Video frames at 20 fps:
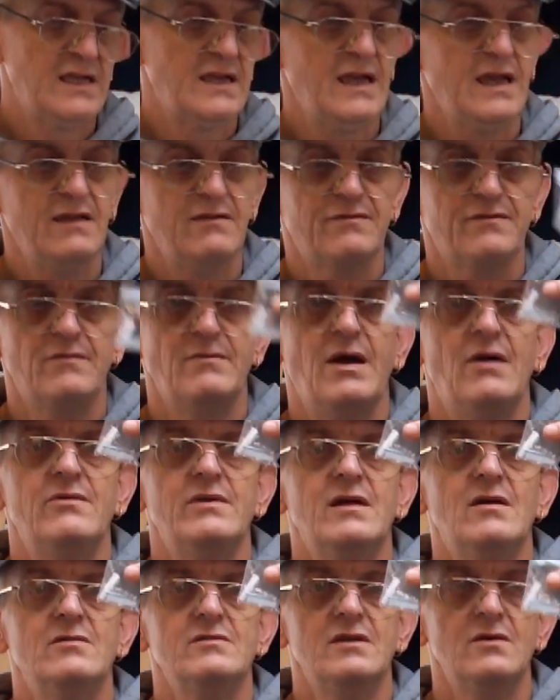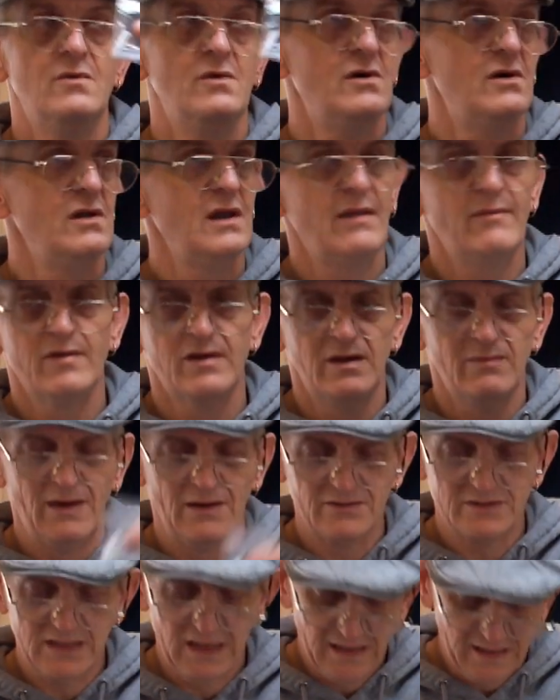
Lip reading: kit for mounting it on your wall. I'm not going to mount it